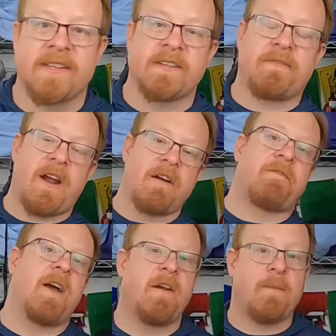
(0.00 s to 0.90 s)
a
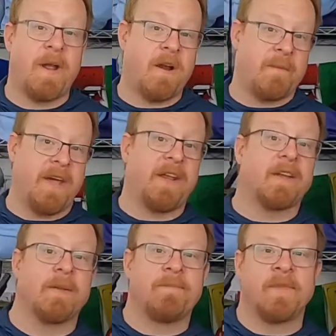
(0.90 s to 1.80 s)
firefighter paramedic.
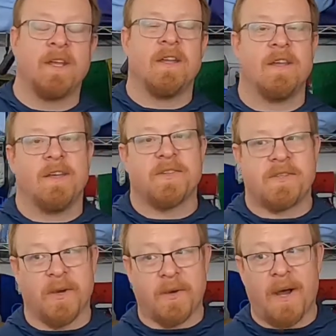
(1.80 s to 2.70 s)

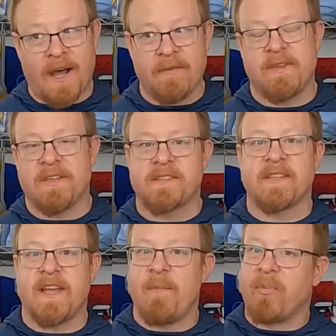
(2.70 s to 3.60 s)
So
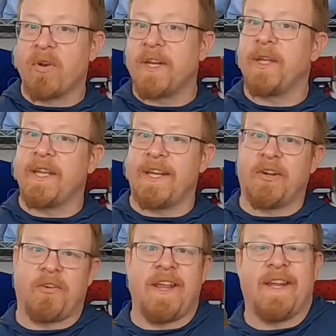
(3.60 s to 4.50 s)
obviously I'm pretty
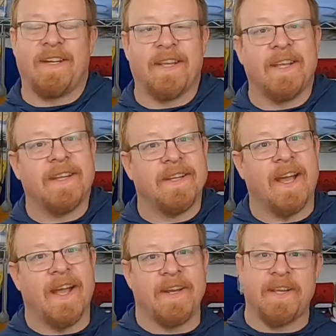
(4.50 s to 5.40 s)
ingrained in the
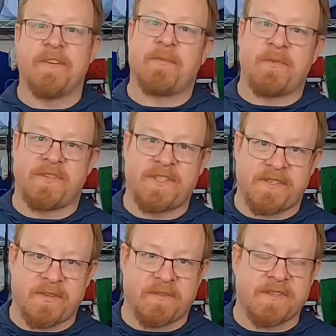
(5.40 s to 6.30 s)
idea of emergency
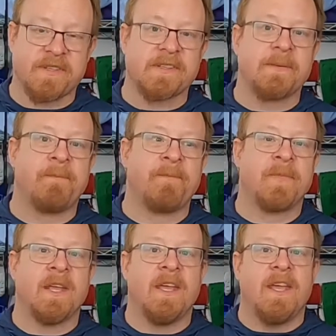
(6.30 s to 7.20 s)
services.
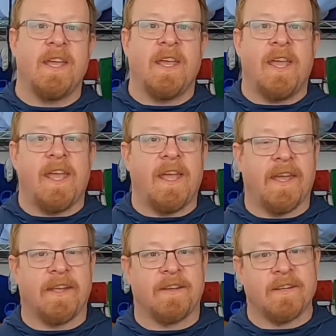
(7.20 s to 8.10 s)

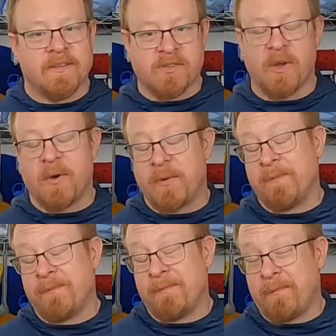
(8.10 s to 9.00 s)
And so
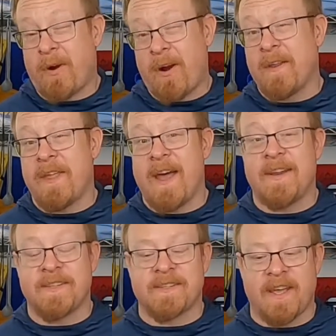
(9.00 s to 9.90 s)
part of that
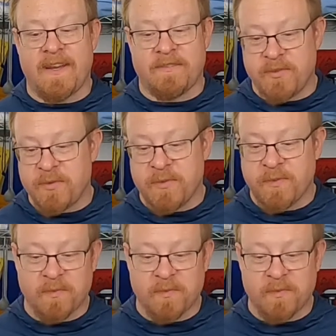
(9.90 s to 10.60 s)
is I do